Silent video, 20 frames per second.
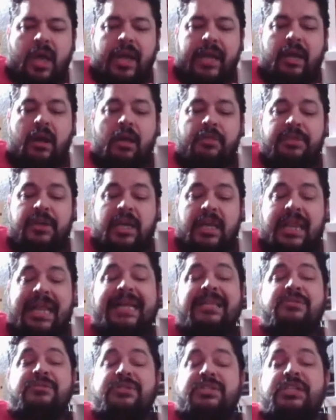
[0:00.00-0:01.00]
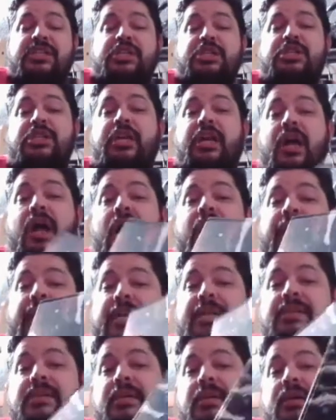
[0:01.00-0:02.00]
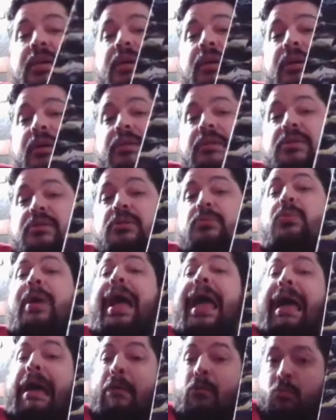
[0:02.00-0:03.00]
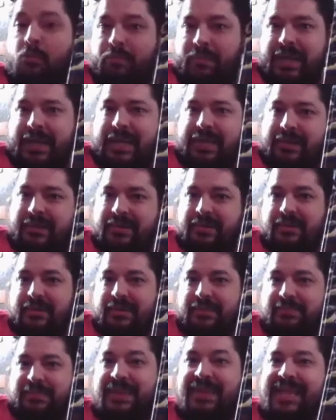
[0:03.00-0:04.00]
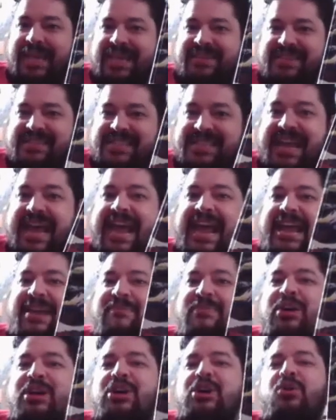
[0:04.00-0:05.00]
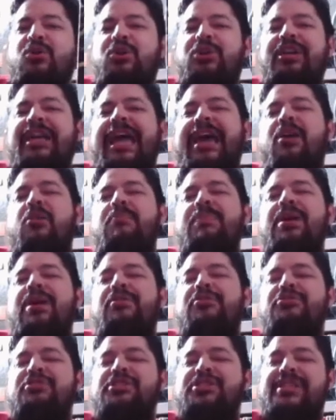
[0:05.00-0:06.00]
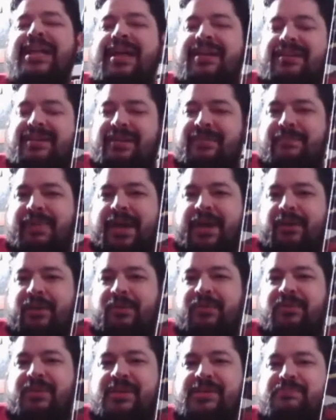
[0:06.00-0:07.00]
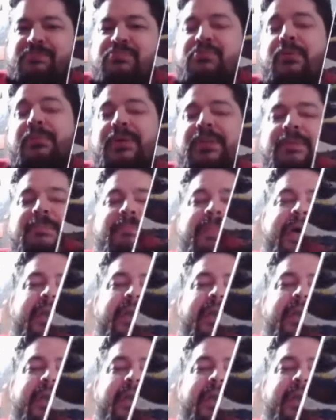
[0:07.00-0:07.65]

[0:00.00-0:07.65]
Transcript: I got the collector's edition guide to help me play this game, or to help me understand it better, is probably the